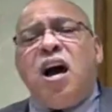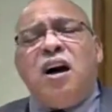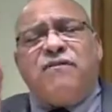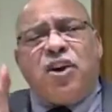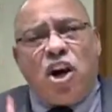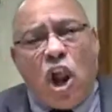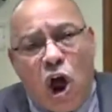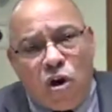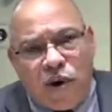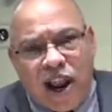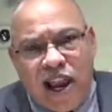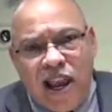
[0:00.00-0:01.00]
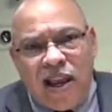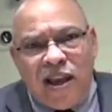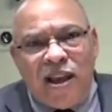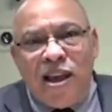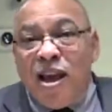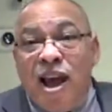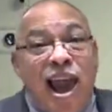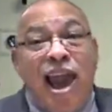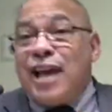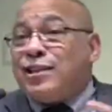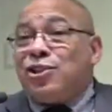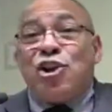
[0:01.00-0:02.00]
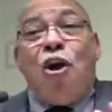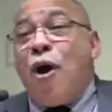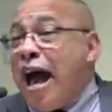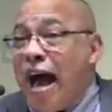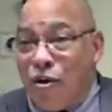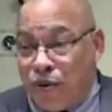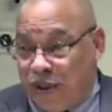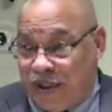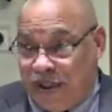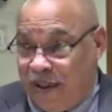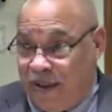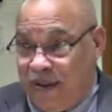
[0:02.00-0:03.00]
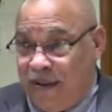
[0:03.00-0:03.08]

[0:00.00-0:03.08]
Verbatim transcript: of glory at your house.